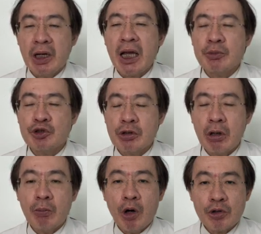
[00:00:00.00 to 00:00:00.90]
Habitual
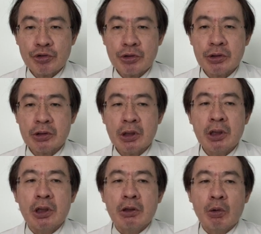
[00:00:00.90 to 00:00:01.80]
abortion,
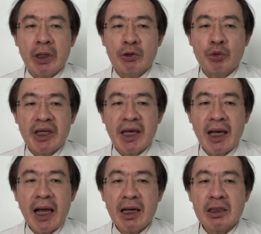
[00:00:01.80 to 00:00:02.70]
when we
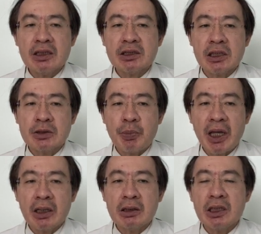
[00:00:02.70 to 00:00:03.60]
highly
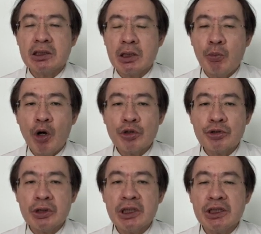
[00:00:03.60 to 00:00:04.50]
suspect its
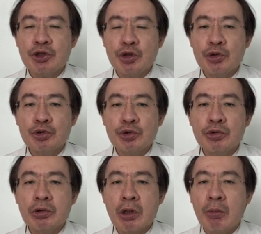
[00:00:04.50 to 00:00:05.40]
abortion is due
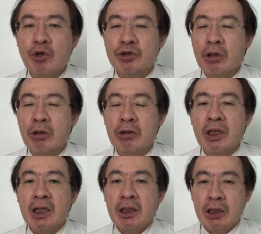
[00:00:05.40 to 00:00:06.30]
to chromosome
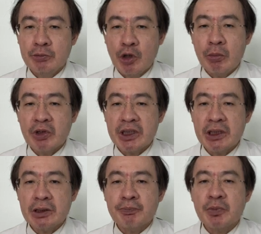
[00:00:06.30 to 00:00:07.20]

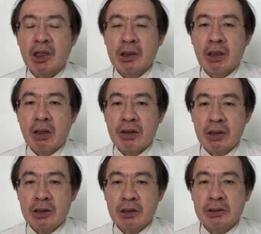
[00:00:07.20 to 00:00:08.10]
abnormality.
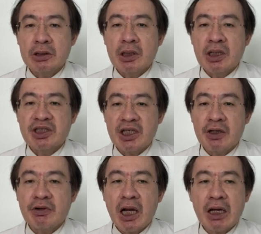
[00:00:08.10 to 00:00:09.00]
3.
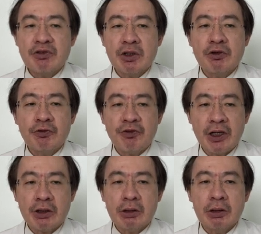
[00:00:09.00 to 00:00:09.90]
Several IVF
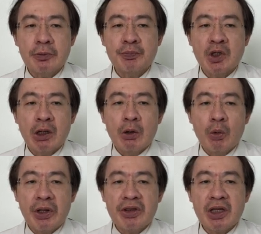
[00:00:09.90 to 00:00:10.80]
failure,
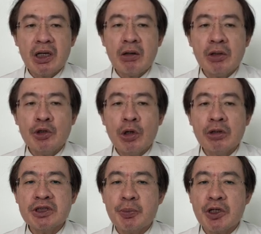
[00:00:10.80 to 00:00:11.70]
when there are
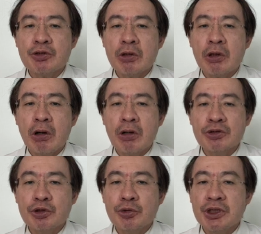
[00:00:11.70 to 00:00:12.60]
no special
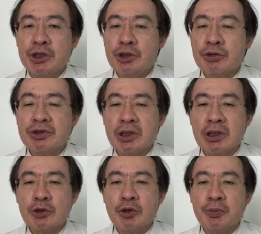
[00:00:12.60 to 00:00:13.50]
cause to induce
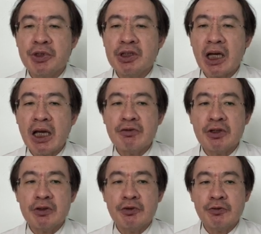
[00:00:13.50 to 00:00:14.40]
her repeat
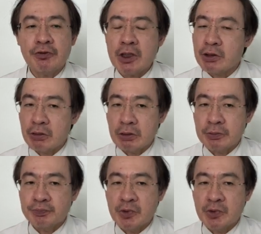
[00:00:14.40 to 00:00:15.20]
IVF failure.